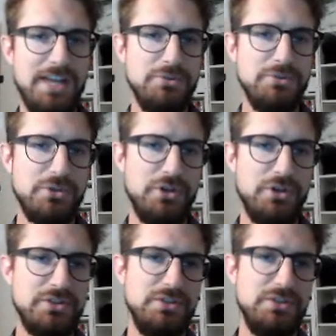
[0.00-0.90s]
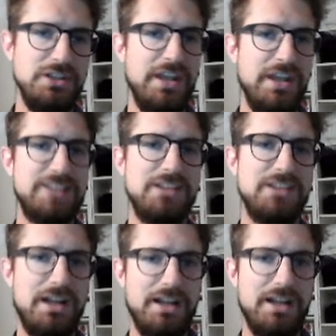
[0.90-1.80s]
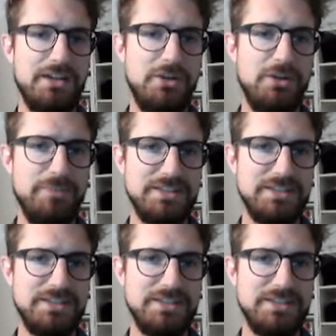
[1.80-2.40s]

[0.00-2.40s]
you're going to need an extra compass